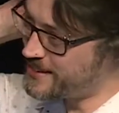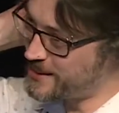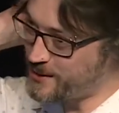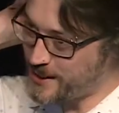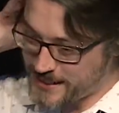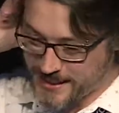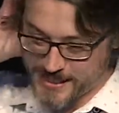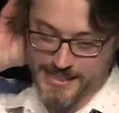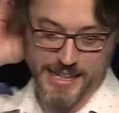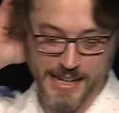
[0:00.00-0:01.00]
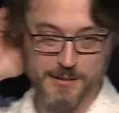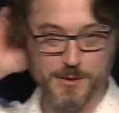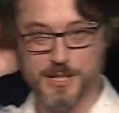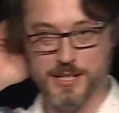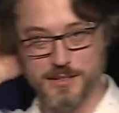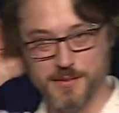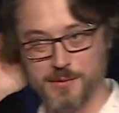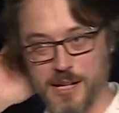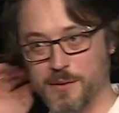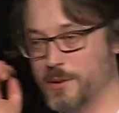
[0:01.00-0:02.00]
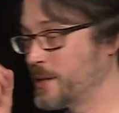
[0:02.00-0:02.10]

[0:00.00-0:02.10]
the green thing in there, which we